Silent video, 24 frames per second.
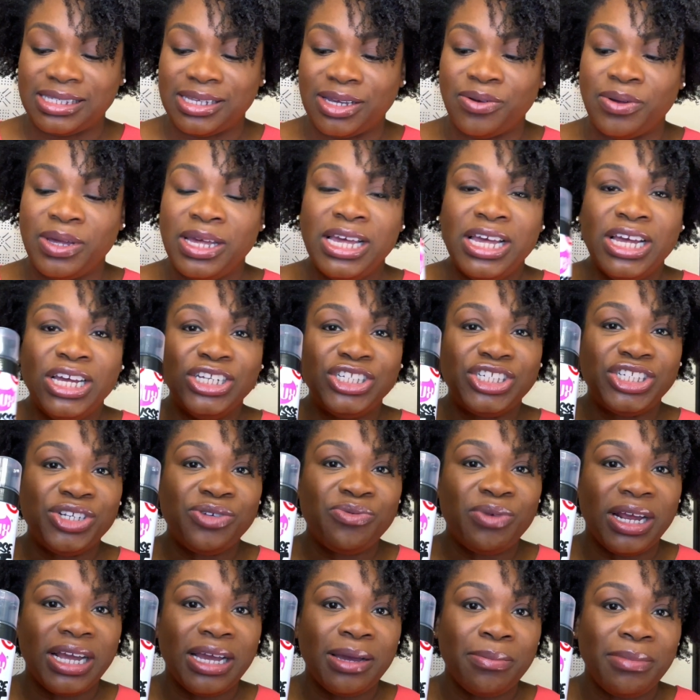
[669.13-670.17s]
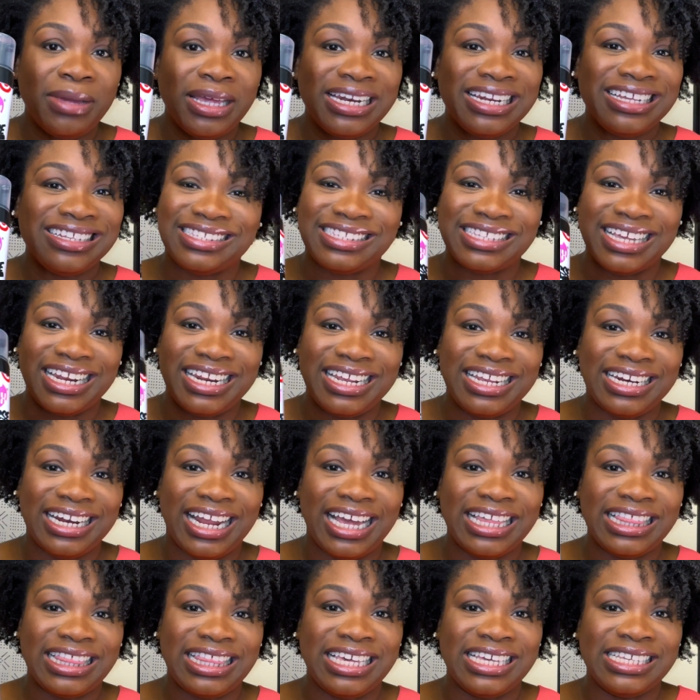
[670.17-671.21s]
So she recommended setting
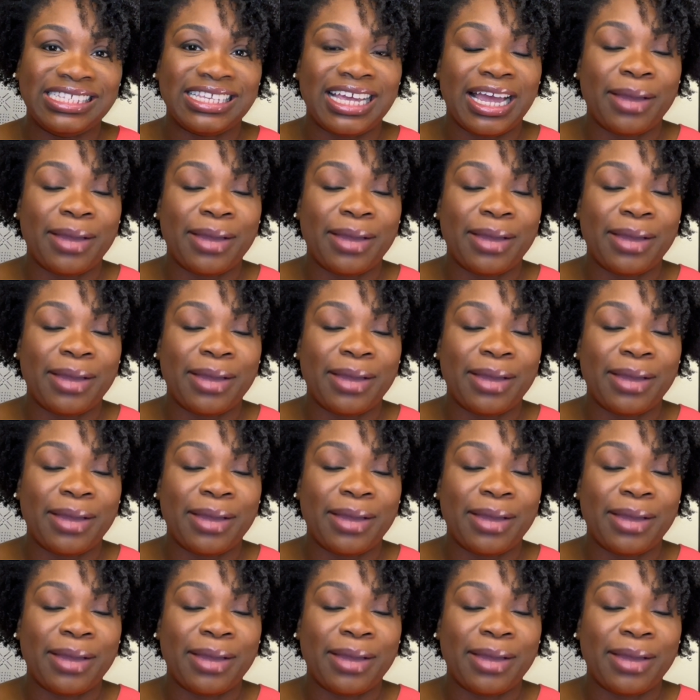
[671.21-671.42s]
like things